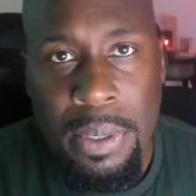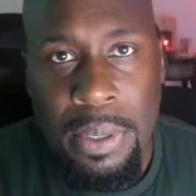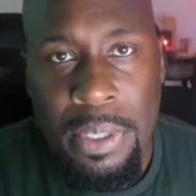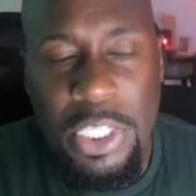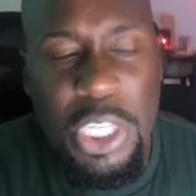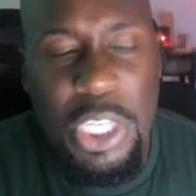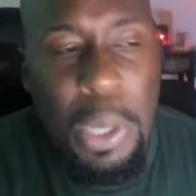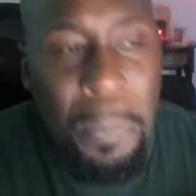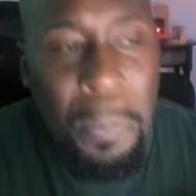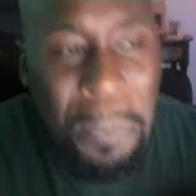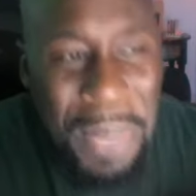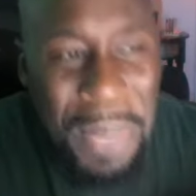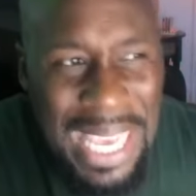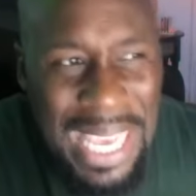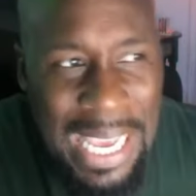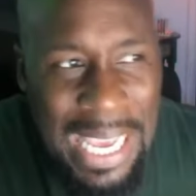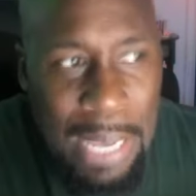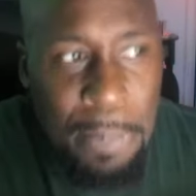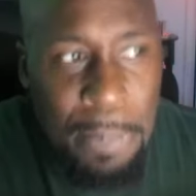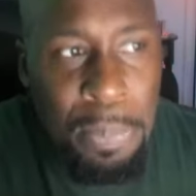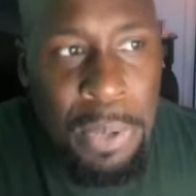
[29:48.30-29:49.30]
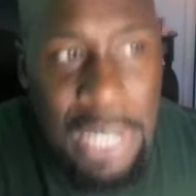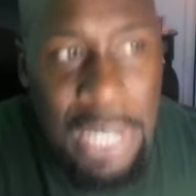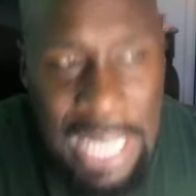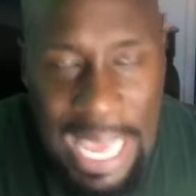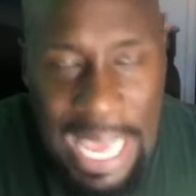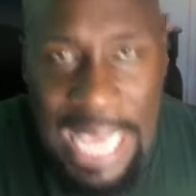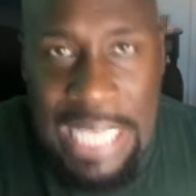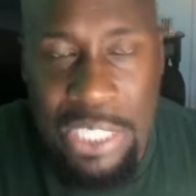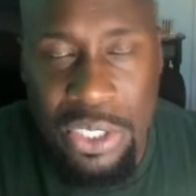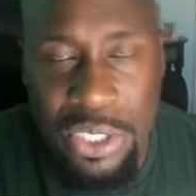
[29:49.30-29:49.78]
to be in
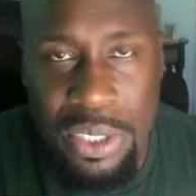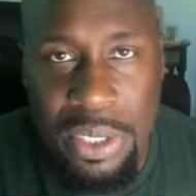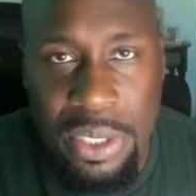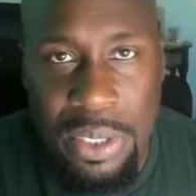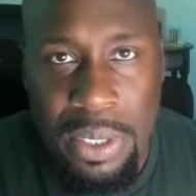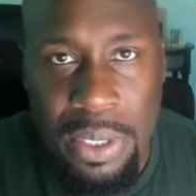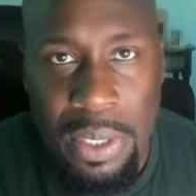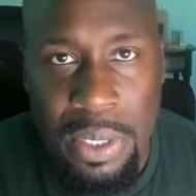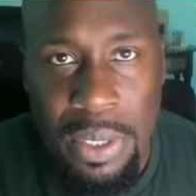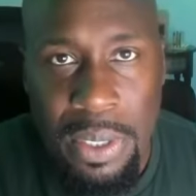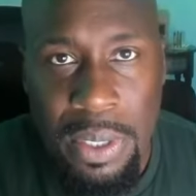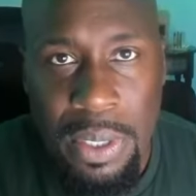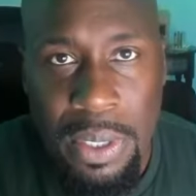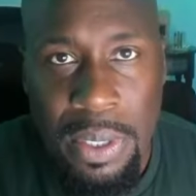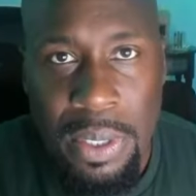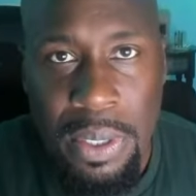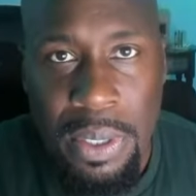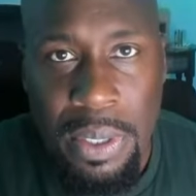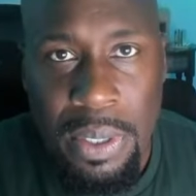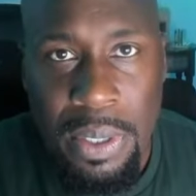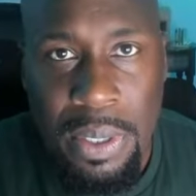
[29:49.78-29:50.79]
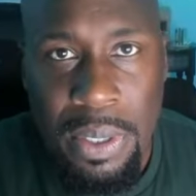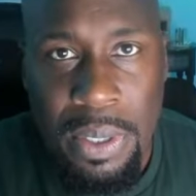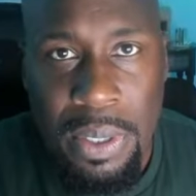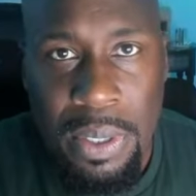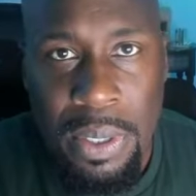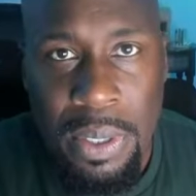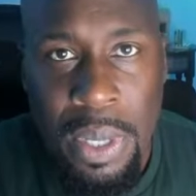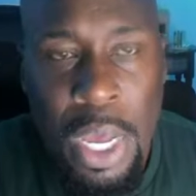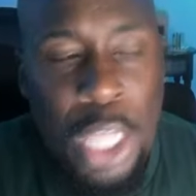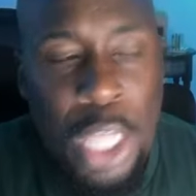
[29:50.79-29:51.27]
place
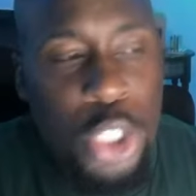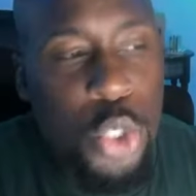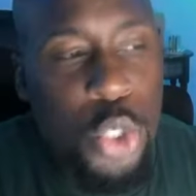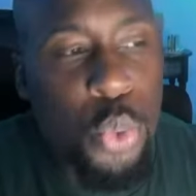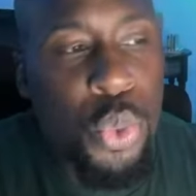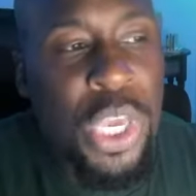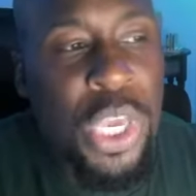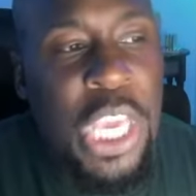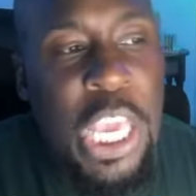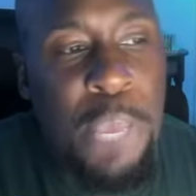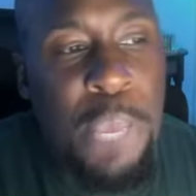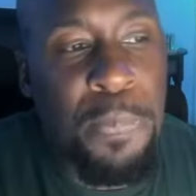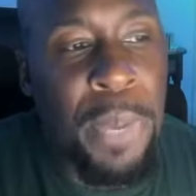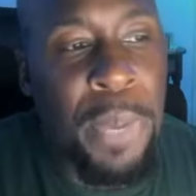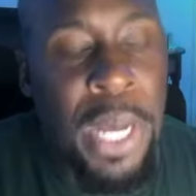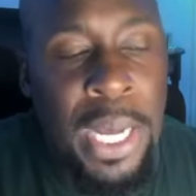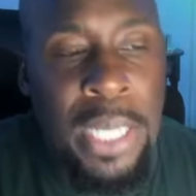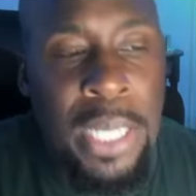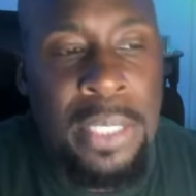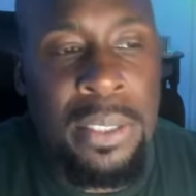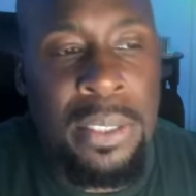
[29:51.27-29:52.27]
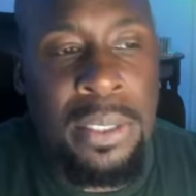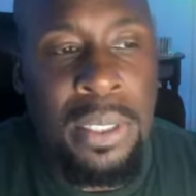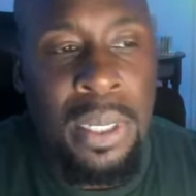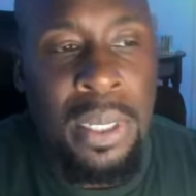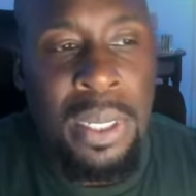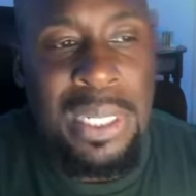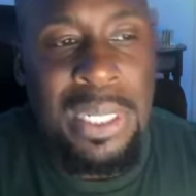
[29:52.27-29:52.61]
to keep us